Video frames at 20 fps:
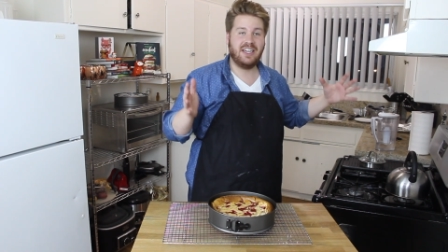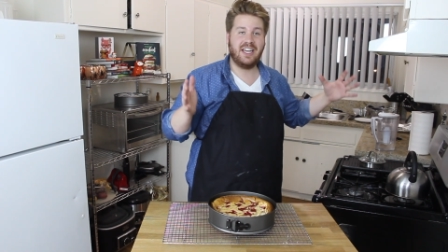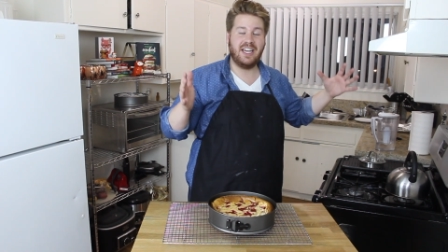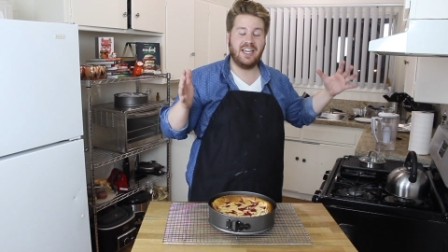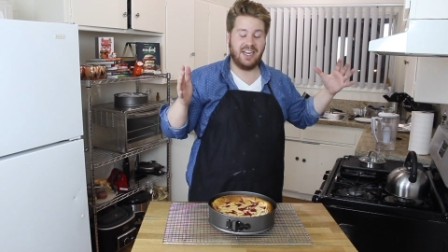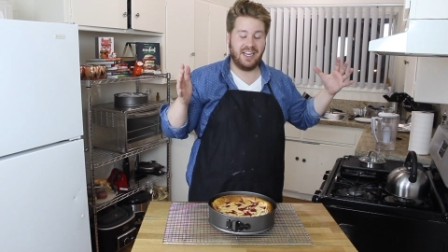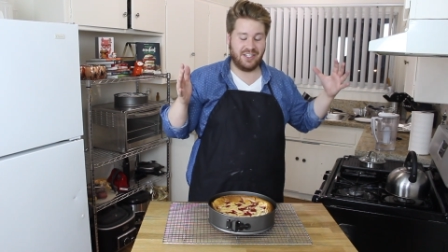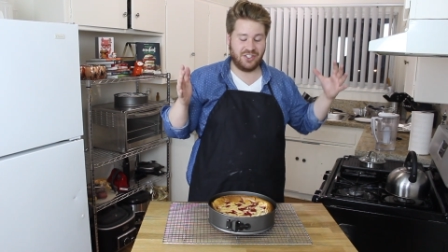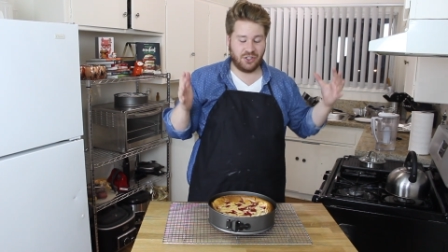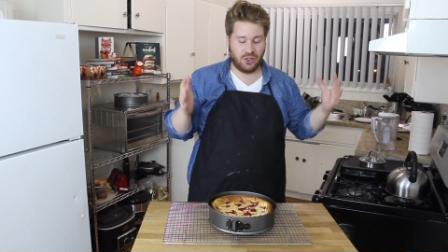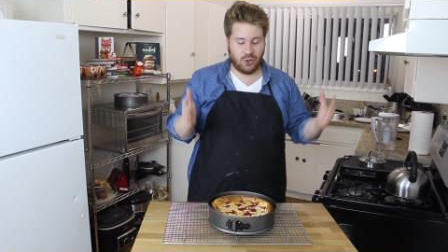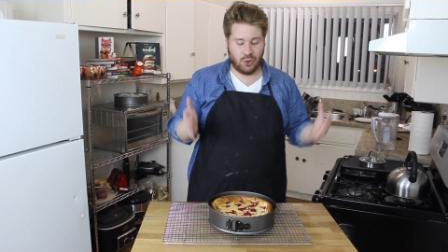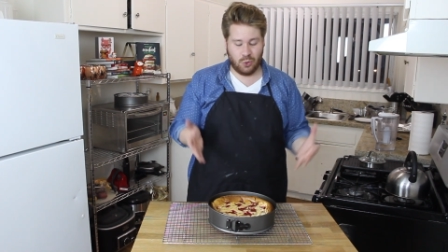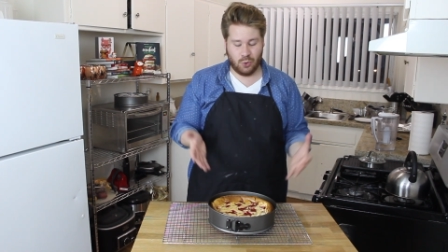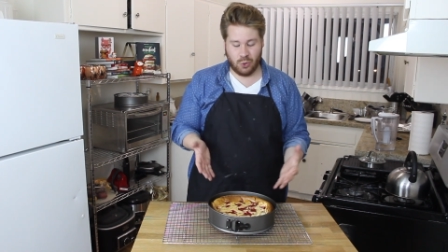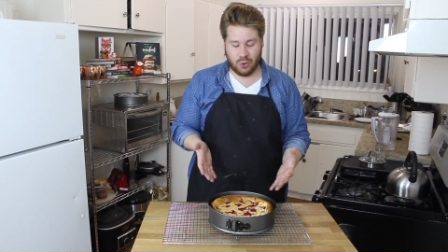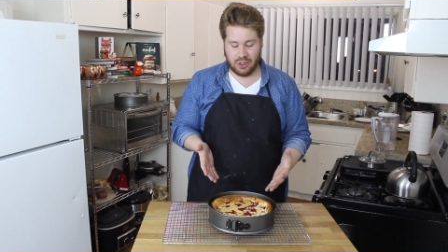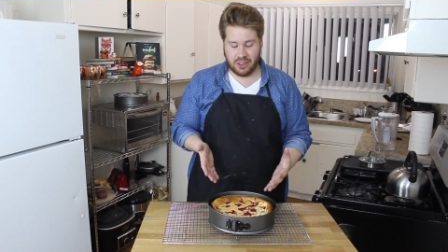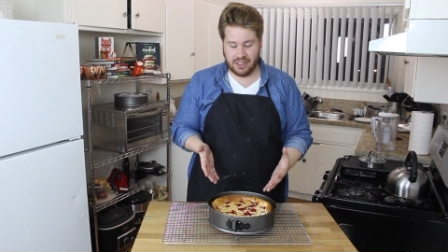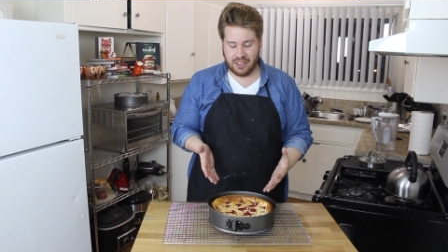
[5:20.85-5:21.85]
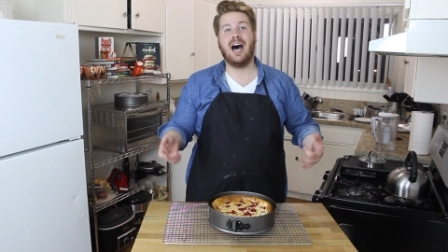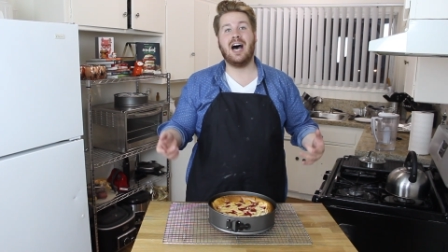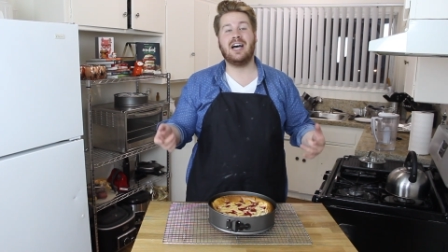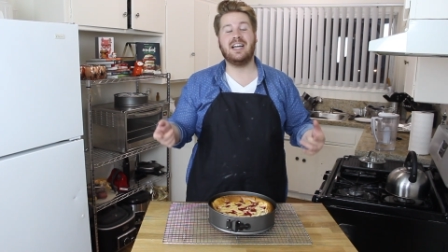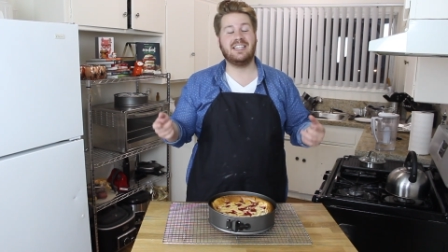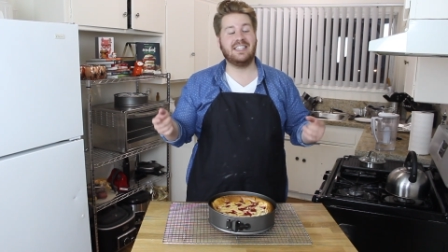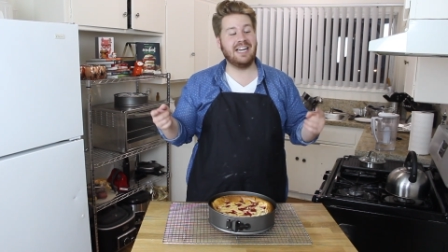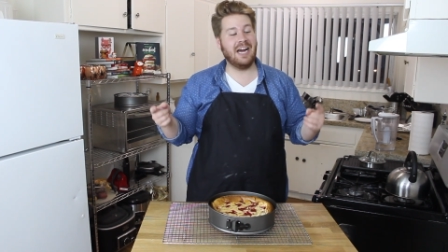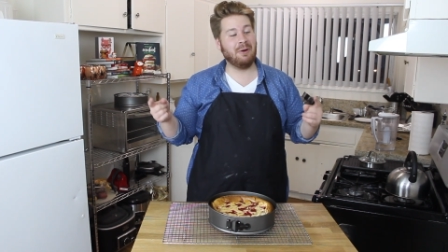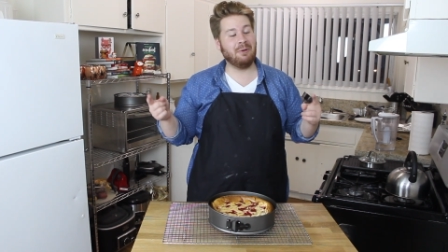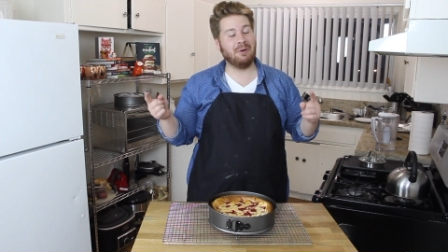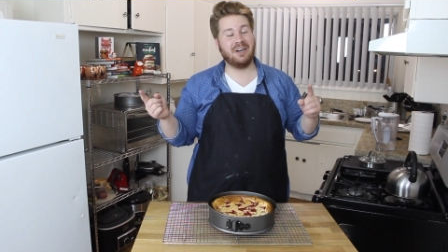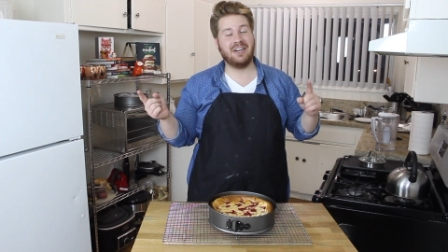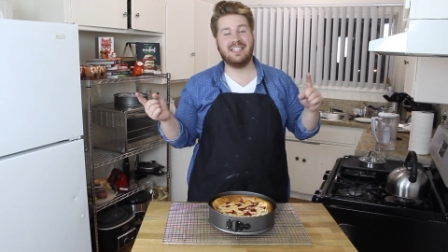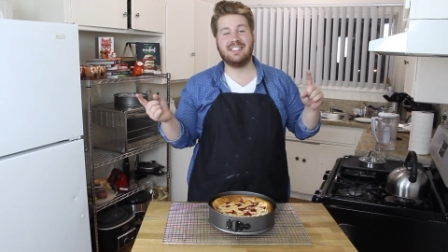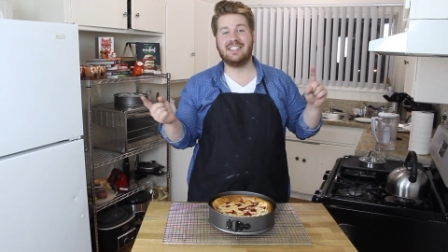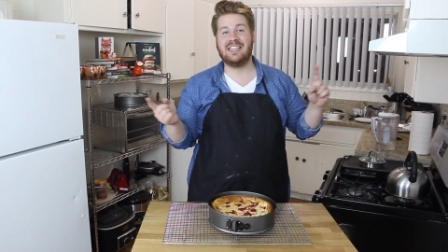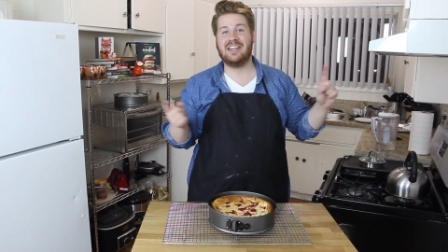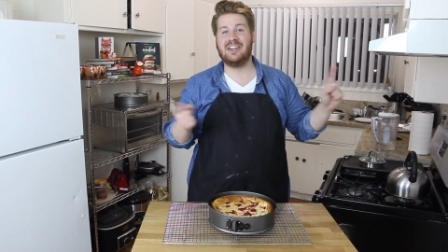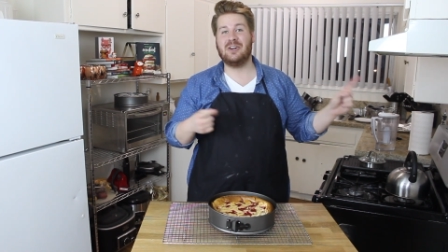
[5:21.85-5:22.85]
It has cooled. Now we're gonna
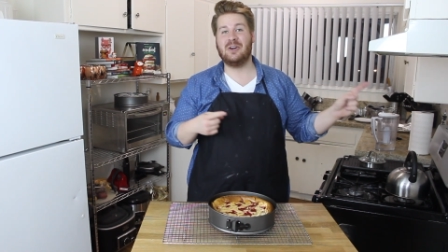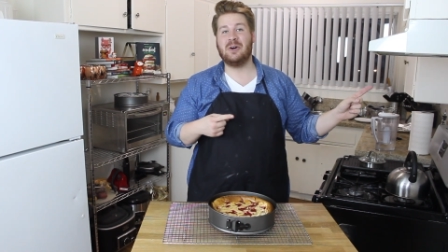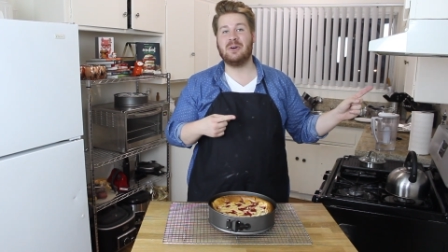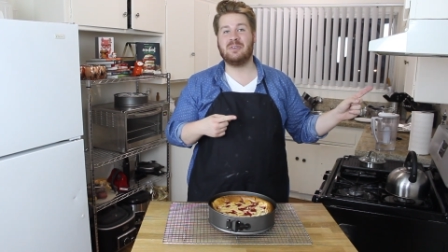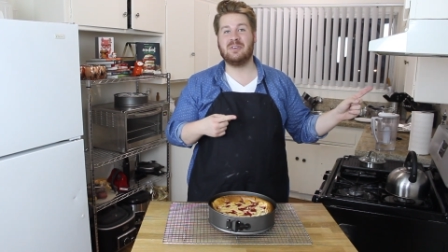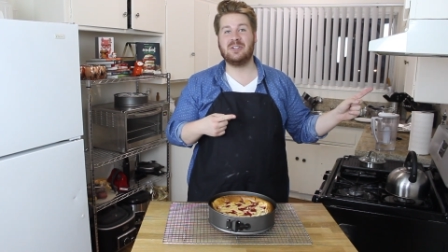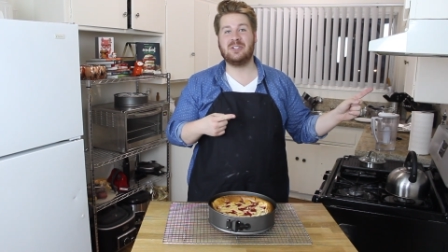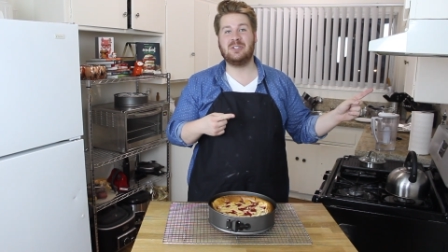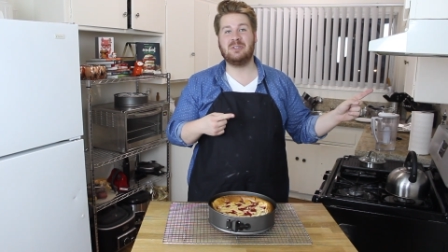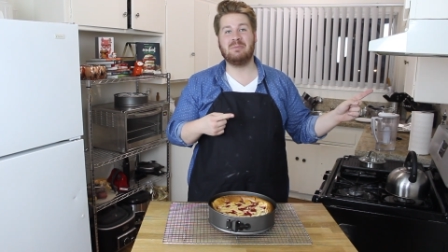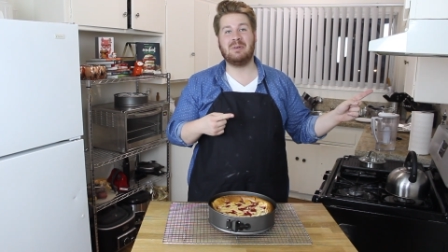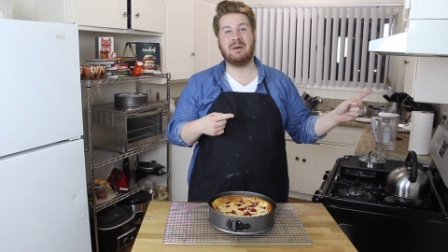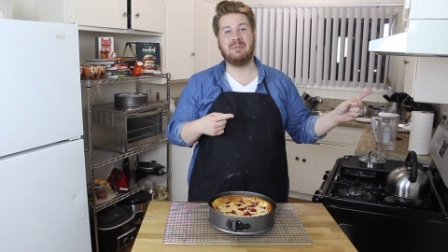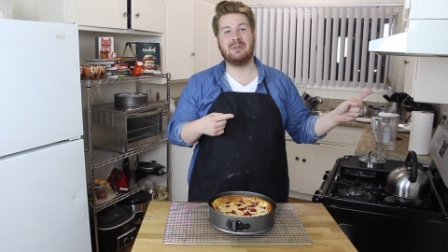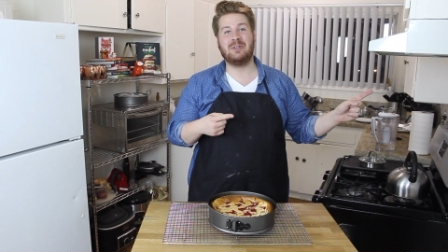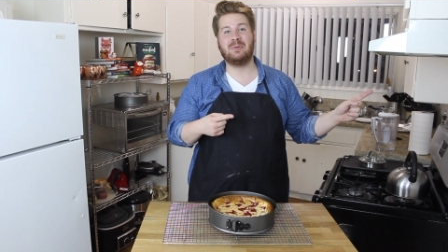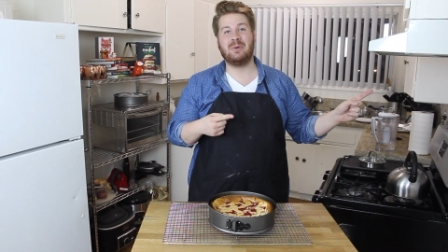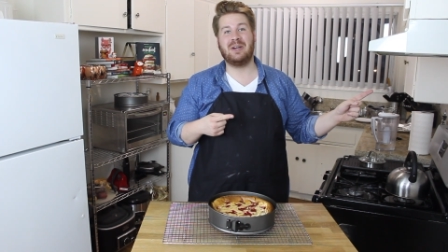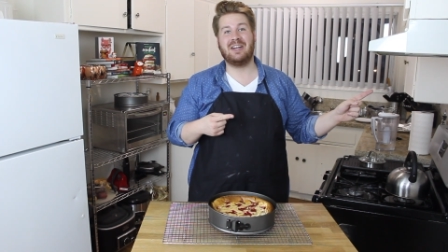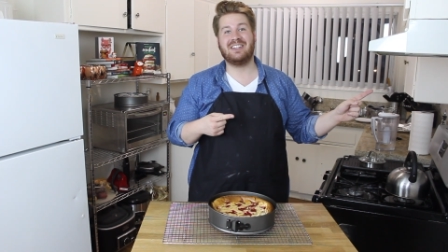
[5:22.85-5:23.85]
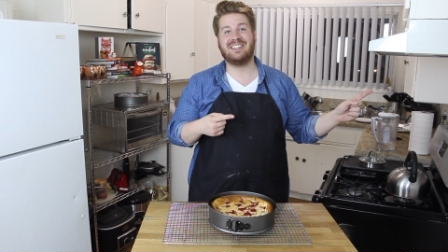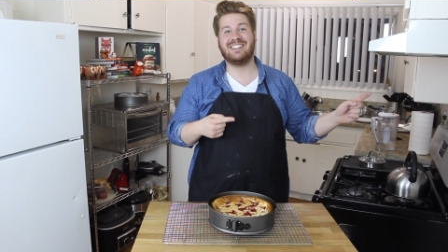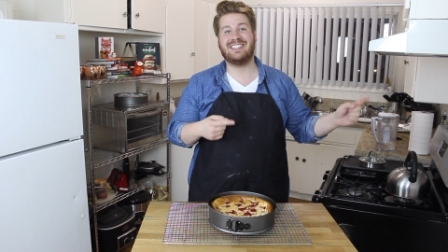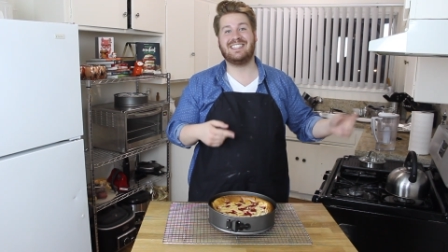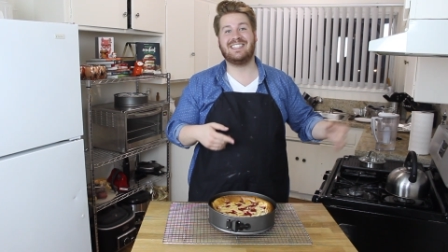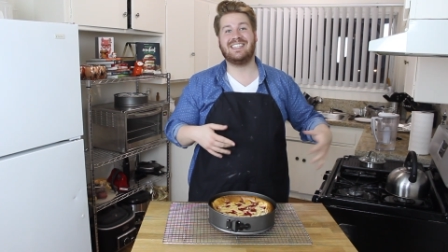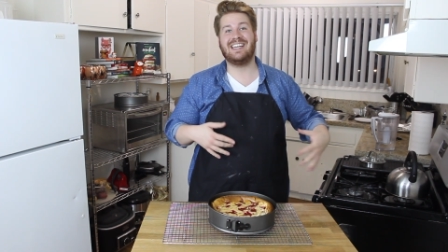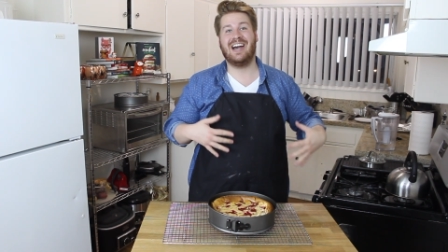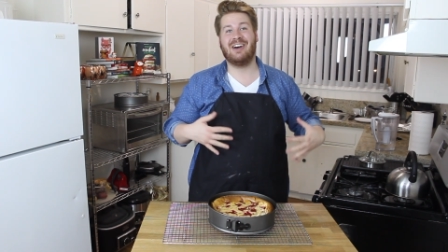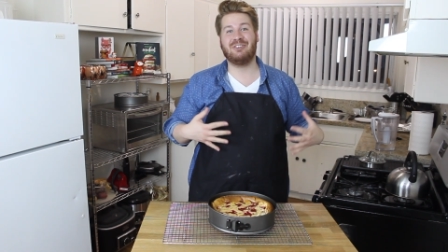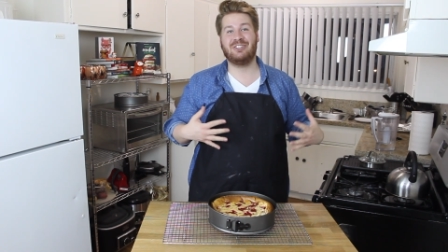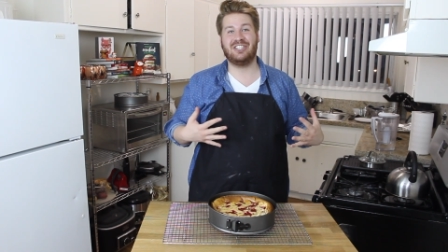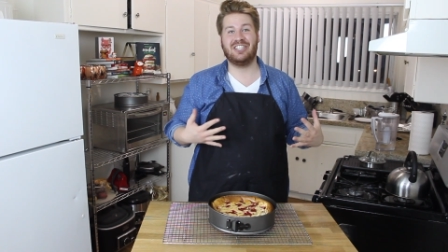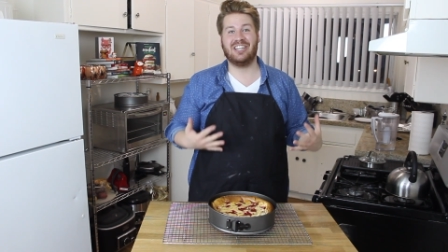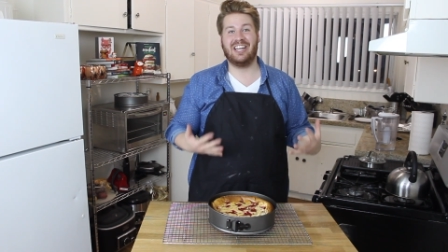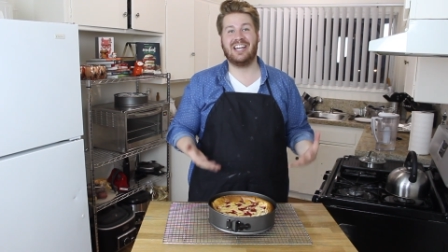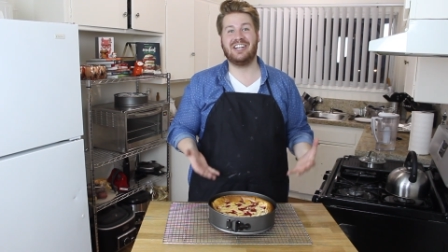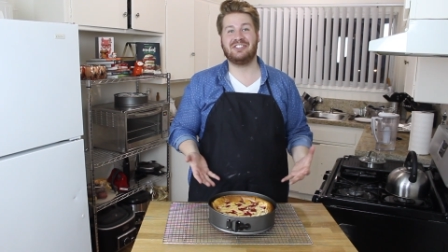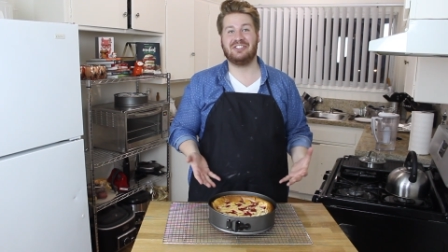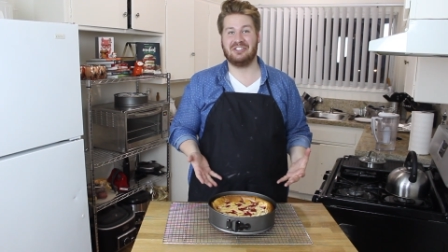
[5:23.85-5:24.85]
send it over to Mama Duane's to see how she
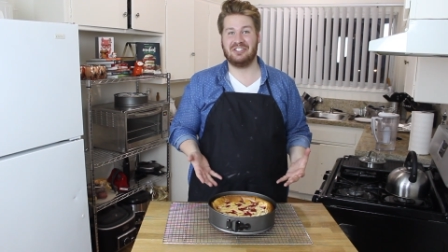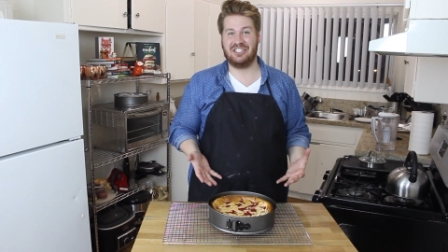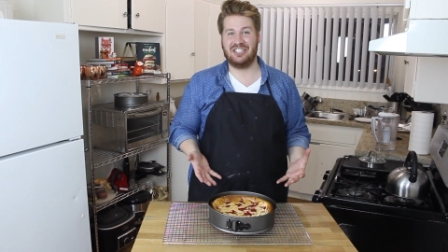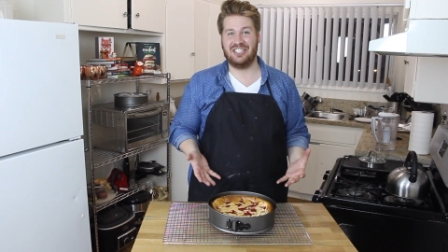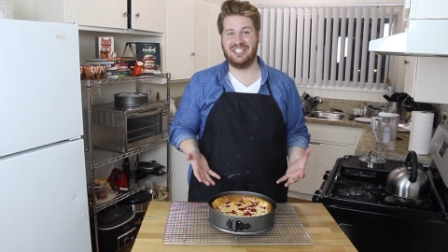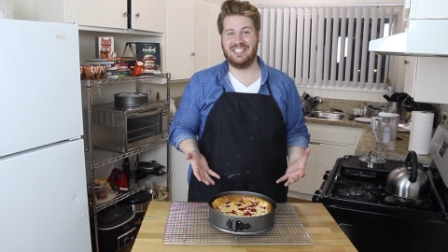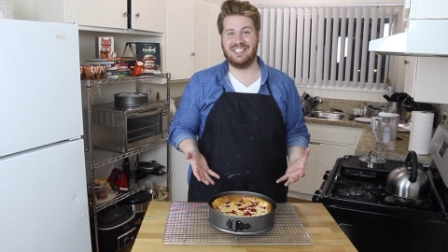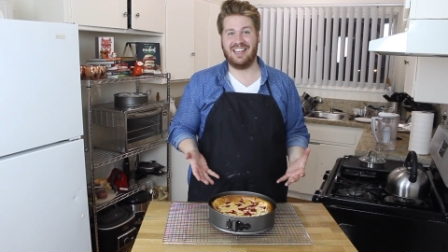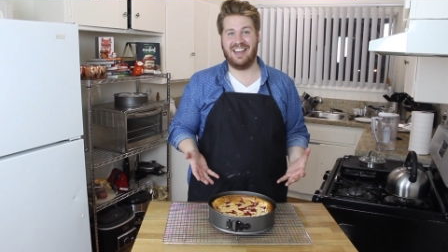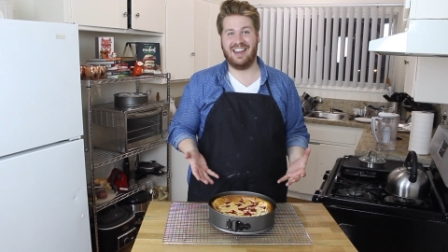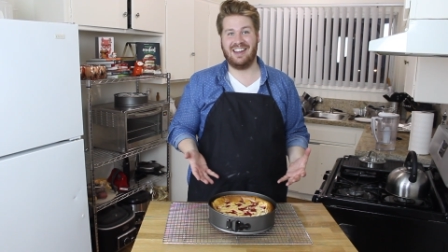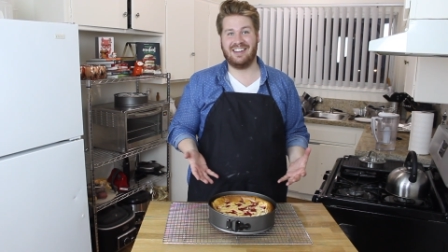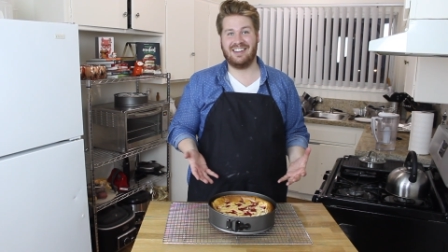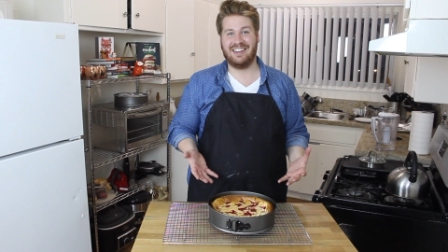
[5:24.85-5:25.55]
likes her cheesecake.